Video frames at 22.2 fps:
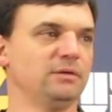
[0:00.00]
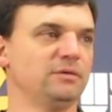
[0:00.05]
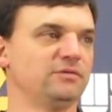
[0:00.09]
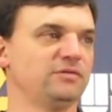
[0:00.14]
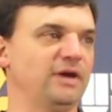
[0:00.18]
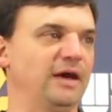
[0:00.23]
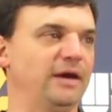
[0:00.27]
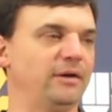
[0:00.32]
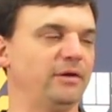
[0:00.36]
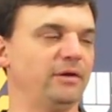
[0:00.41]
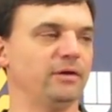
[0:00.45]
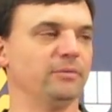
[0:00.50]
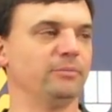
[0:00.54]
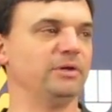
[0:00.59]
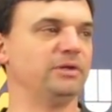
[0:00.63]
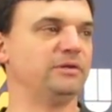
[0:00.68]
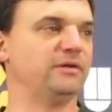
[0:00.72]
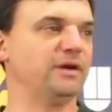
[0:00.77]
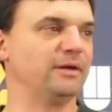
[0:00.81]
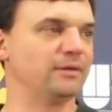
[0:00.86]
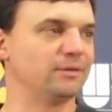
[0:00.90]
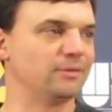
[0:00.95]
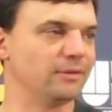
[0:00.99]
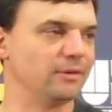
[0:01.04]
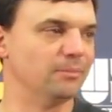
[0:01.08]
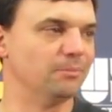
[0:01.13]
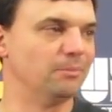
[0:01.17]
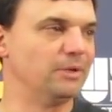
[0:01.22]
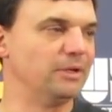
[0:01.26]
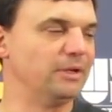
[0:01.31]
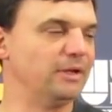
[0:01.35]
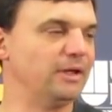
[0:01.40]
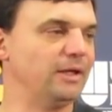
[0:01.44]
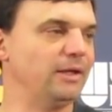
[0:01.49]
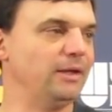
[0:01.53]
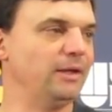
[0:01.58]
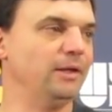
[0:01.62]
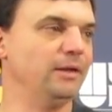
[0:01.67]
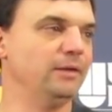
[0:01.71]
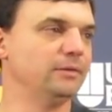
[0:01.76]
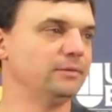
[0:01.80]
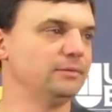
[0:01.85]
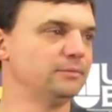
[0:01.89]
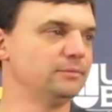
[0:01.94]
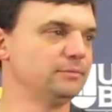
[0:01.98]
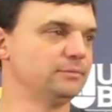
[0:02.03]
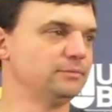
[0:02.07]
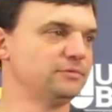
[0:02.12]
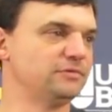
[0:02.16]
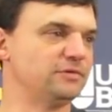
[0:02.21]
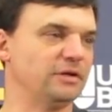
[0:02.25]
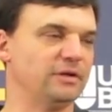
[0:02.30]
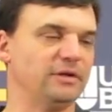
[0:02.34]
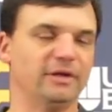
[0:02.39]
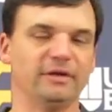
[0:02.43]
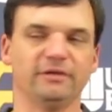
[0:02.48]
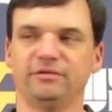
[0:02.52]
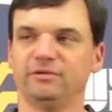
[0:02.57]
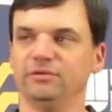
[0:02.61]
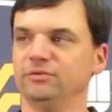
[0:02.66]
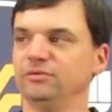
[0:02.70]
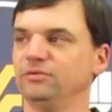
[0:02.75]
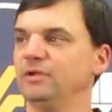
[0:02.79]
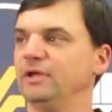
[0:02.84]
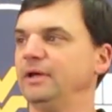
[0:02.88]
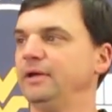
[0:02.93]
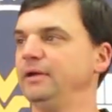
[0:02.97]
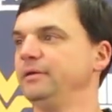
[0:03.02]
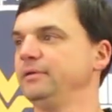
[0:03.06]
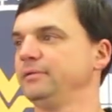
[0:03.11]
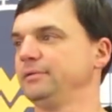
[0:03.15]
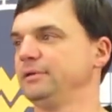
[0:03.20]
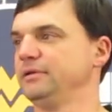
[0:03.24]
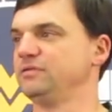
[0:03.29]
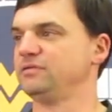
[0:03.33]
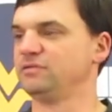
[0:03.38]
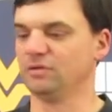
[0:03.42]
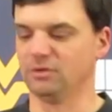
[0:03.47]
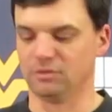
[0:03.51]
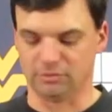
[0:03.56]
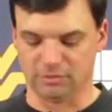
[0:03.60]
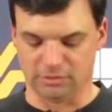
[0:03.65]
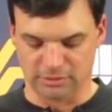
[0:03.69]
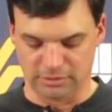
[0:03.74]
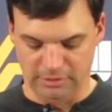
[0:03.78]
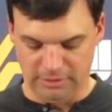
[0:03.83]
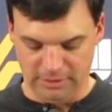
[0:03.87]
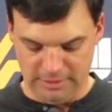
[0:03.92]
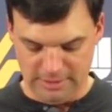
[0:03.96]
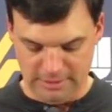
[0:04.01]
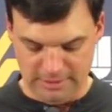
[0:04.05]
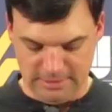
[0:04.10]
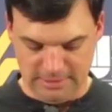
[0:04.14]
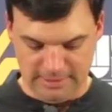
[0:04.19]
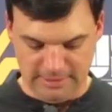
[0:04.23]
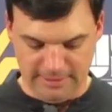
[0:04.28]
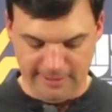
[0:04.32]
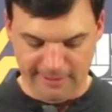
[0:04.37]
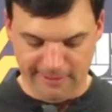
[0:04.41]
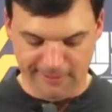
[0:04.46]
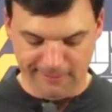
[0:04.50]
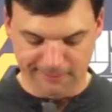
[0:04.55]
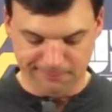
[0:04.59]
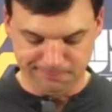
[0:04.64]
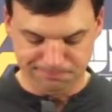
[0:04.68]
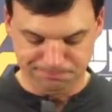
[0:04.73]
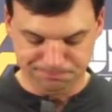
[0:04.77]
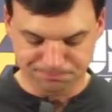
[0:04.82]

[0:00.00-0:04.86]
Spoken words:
Saturday will be technically a Monday, Sunday, Tuesday, and so on.